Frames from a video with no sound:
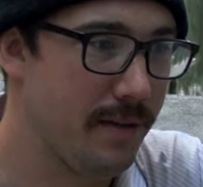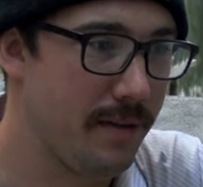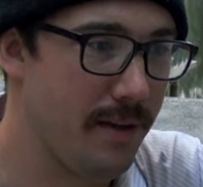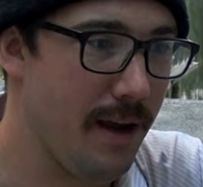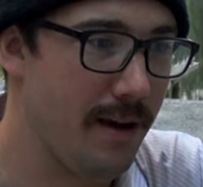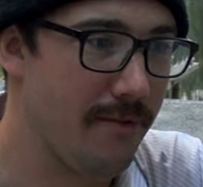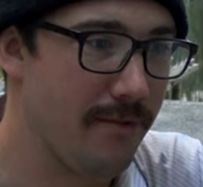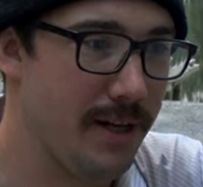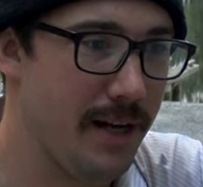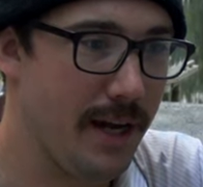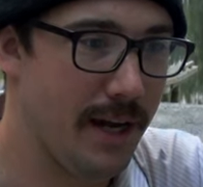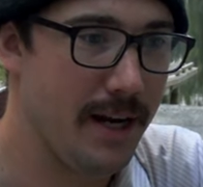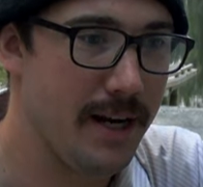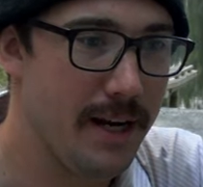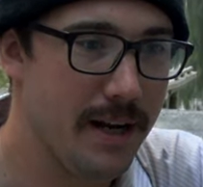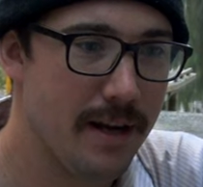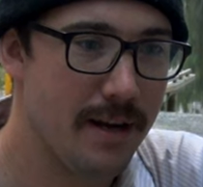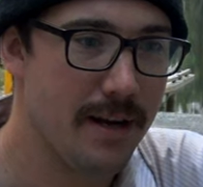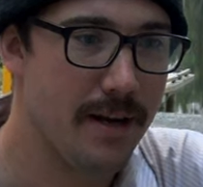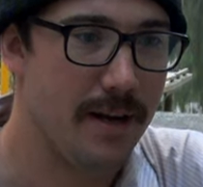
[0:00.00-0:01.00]
the other day
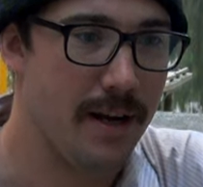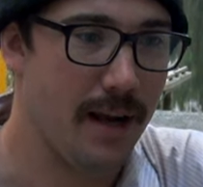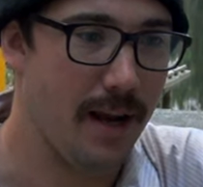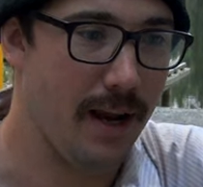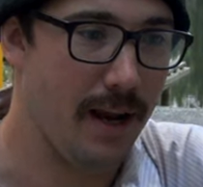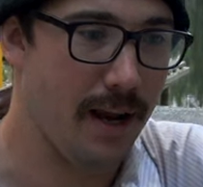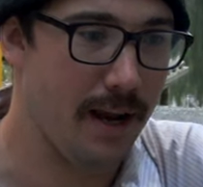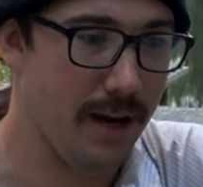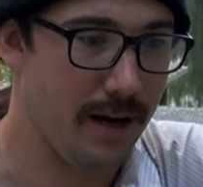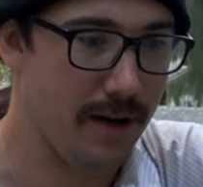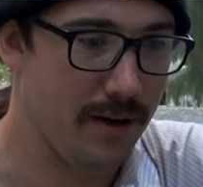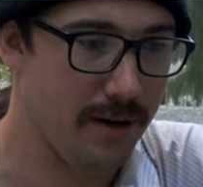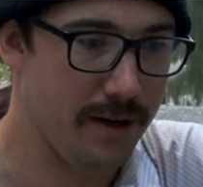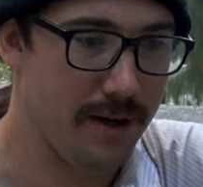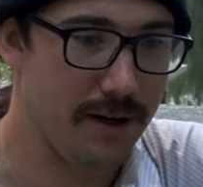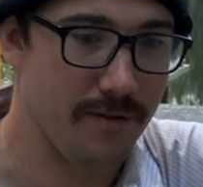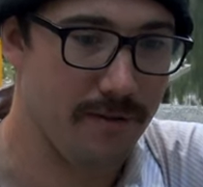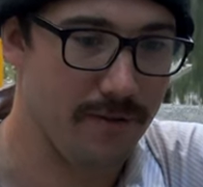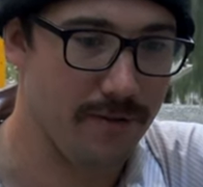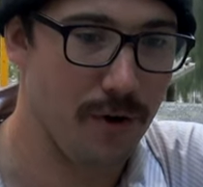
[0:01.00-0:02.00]
and I
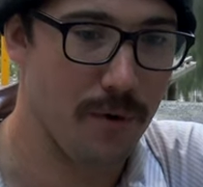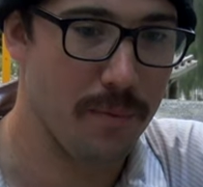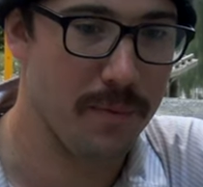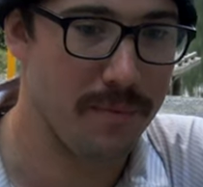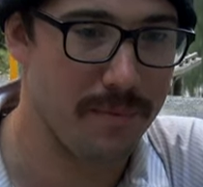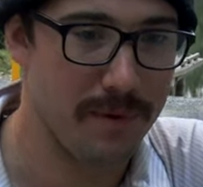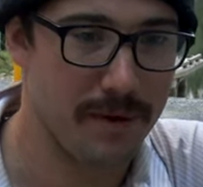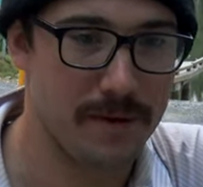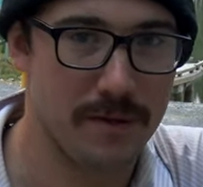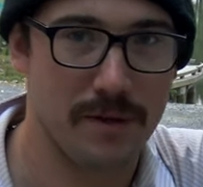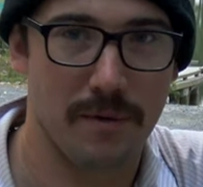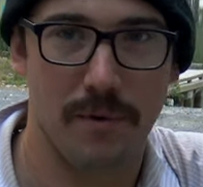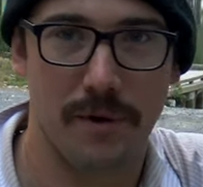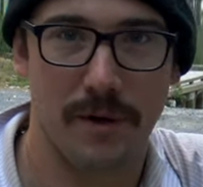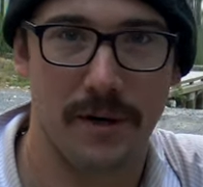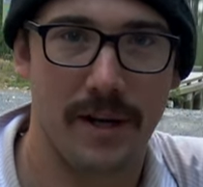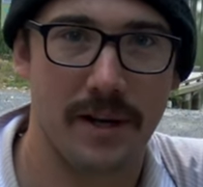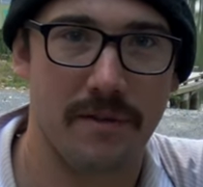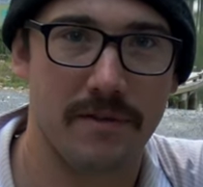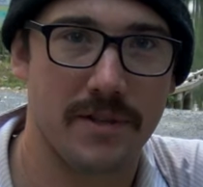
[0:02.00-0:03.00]
didn't film it because I
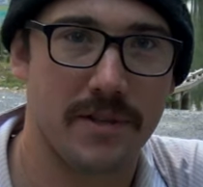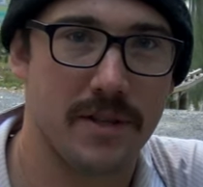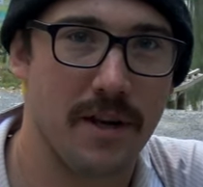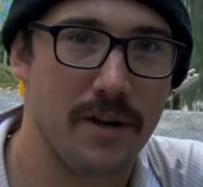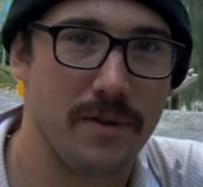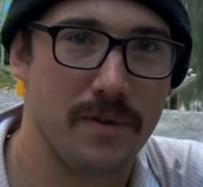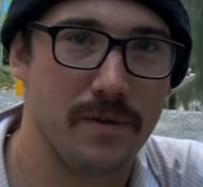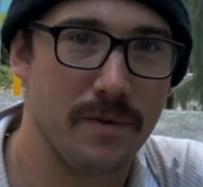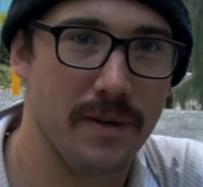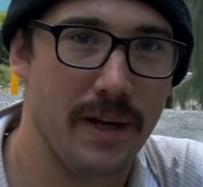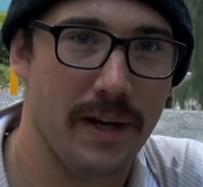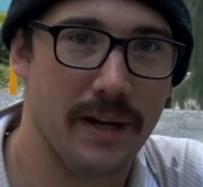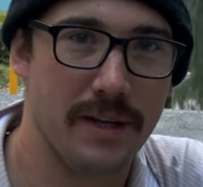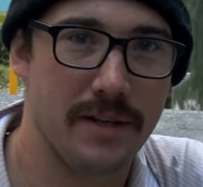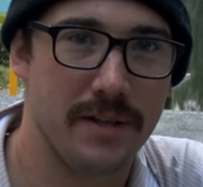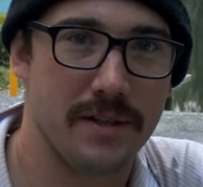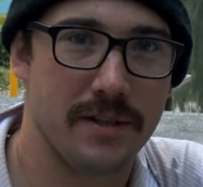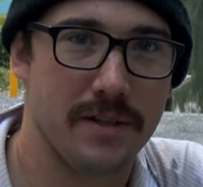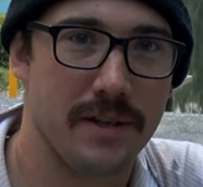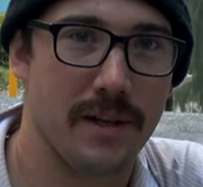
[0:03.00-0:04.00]
wanted to have a social day,
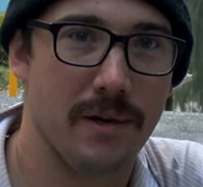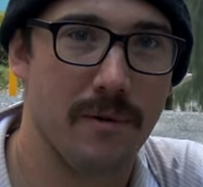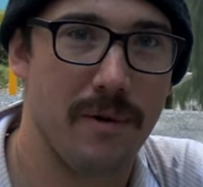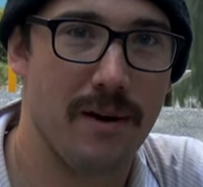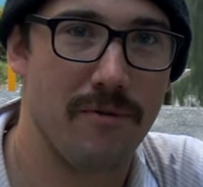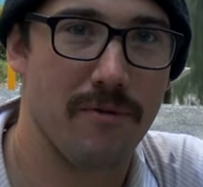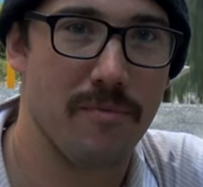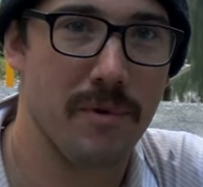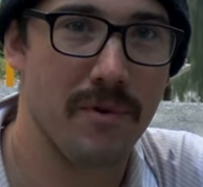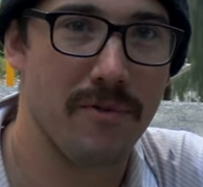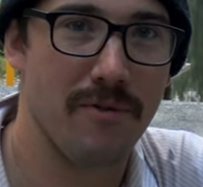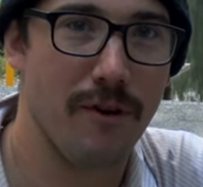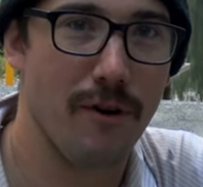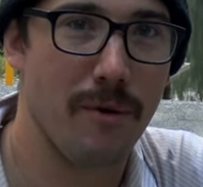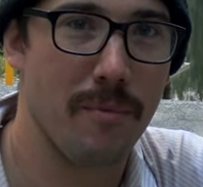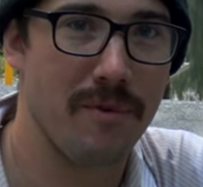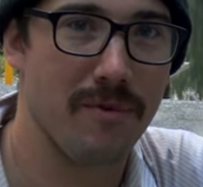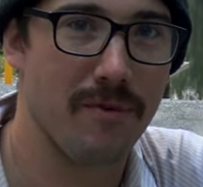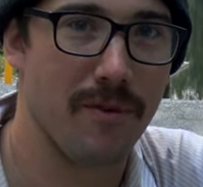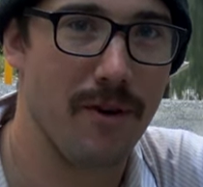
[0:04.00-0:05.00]
just get away from the
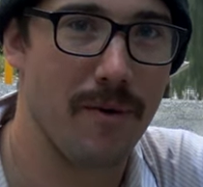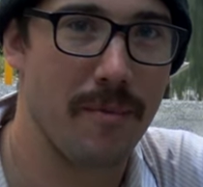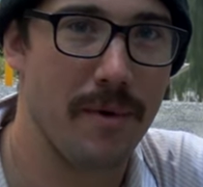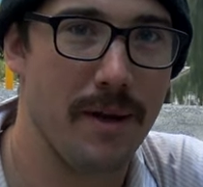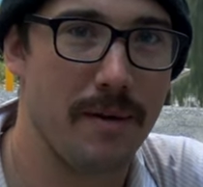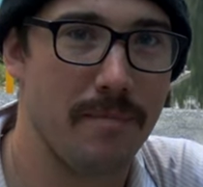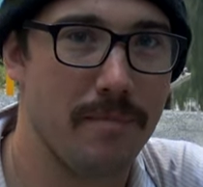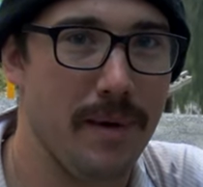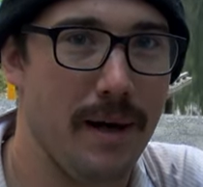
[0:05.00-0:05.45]
filming for a bit,